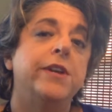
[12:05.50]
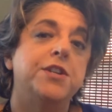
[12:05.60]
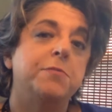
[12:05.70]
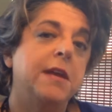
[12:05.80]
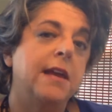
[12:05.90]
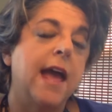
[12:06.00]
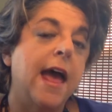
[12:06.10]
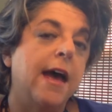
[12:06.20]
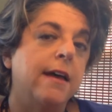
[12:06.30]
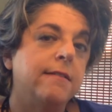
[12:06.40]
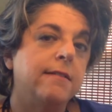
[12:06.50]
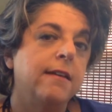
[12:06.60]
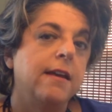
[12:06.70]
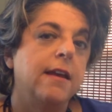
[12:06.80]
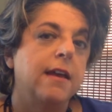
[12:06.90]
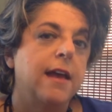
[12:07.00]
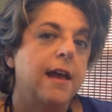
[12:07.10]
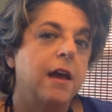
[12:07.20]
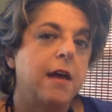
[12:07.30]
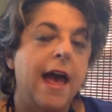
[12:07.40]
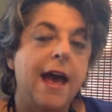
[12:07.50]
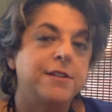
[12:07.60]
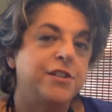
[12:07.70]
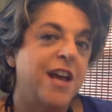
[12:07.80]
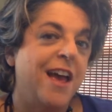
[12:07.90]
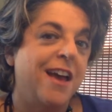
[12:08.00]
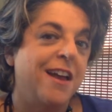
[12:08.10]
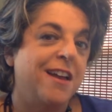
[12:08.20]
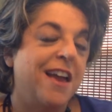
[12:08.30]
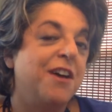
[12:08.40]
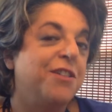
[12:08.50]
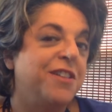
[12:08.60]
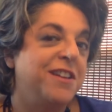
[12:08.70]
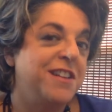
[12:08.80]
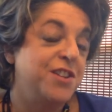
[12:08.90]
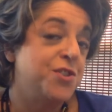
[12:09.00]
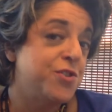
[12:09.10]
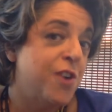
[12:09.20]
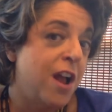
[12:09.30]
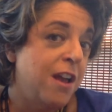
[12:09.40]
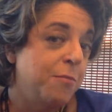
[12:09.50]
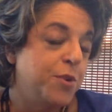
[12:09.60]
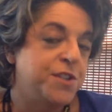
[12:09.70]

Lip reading: reach me at #HealthyTeacherTribe,